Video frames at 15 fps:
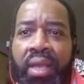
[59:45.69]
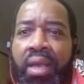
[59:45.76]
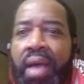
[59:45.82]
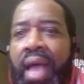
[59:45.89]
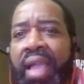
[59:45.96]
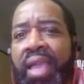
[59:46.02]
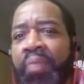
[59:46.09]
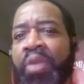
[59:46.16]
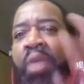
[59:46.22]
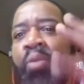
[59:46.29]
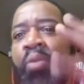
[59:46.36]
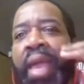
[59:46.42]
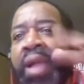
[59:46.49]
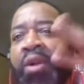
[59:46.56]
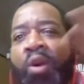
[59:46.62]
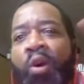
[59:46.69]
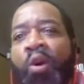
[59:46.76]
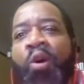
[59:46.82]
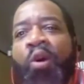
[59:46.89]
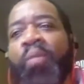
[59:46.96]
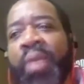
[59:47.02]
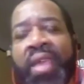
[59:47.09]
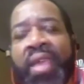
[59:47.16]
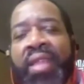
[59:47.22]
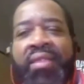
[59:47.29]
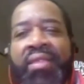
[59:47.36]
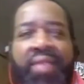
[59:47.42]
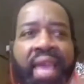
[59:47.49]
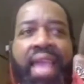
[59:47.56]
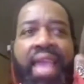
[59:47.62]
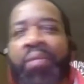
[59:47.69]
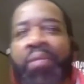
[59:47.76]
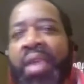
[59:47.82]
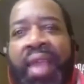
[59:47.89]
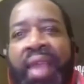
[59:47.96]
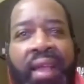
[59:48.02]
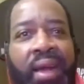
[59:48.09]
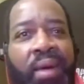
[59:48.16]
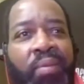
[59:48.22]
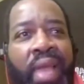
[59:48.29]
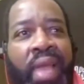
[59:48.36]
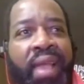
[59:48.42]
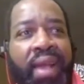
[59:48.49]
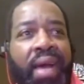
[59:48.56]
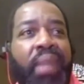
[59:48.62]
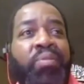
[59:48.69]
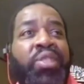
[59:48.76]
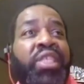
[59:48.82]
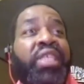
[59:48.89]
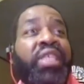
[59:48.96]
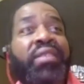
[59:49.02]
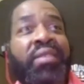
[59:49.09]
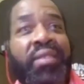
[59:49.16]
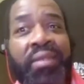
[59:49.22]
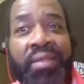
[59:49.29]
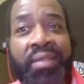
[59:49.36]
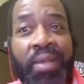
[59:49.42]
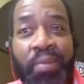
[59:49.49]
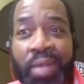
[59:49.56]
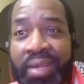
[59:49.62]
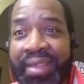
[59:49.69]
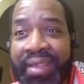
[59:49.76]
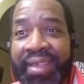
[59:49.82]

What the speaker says: I get people that call me and thank me like I'm Jesus or something.